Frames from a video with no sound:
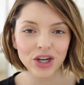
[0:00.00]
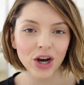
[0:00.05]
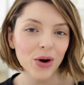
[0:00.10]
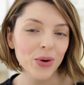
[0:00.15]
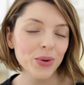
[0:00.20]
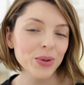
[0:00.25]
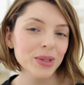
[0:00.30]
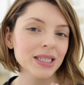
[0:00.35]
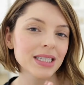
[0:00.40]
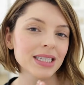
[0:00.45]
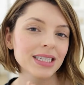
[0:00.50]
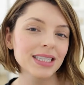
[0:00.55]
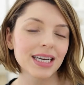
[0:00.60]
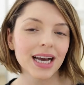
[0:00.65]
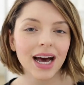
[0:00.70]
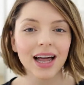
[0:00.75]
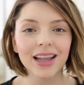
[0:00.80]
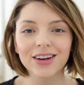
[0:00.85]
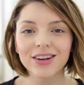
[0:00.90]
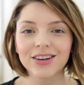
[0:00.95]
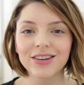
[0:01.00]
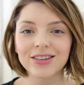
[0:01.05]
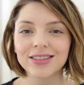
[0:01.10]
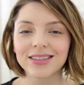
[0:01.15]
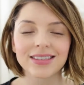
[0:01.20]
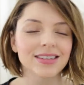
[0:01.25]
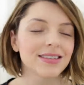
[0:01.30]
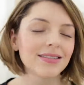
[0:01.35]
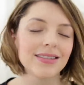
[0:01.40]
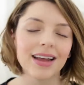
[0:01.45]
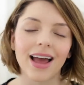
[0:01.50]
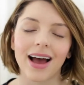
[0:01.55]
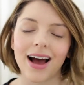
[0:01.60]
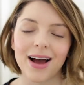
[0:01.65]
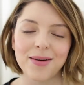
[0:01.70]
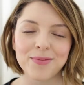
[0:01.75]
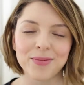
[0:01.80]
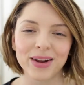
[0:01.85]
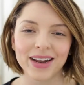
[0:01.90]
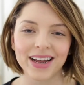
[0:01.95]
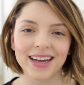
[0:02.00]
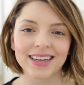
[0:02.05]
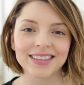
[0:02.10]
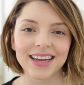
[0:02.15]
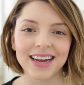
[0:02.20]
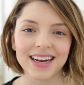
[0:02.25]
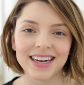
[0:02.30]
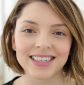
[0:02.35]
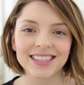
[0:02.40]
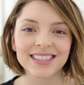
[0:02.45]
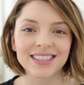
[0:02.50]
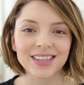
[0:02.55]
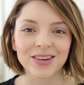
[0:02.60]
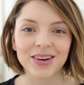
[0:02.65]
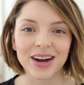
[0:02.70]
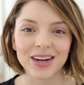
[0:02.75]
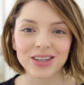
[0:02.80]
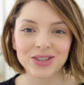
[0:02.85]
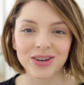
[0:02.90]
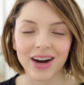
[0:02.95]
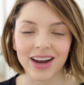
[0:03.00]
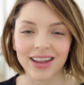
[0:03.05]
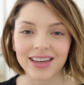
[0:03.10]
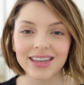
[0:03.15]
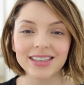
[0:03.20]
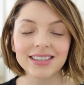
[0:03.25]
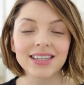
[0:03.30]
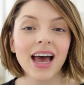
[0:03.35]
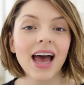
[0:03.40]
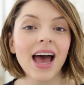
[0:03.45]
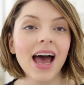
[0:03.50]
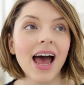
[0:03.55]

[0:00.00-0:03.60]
tones and colors, and yeah, I'm really excited to see you guys try this.